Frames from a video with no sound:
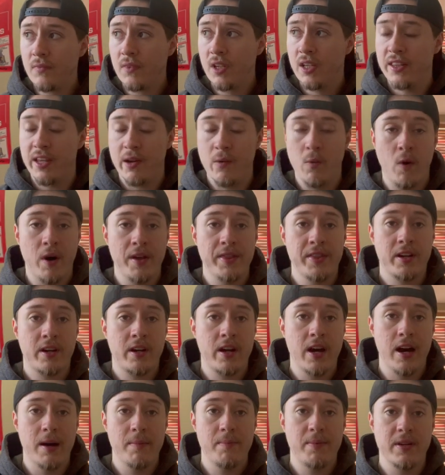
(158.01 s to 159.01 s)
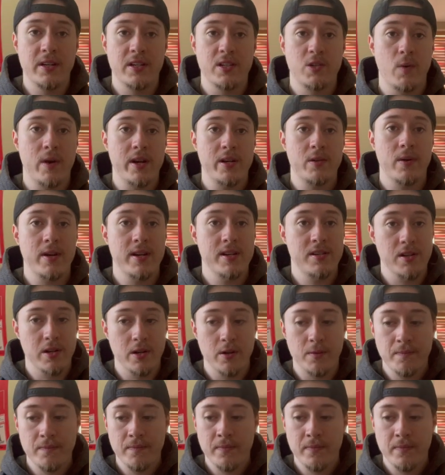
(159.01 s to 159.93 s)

they won their cup in 2022,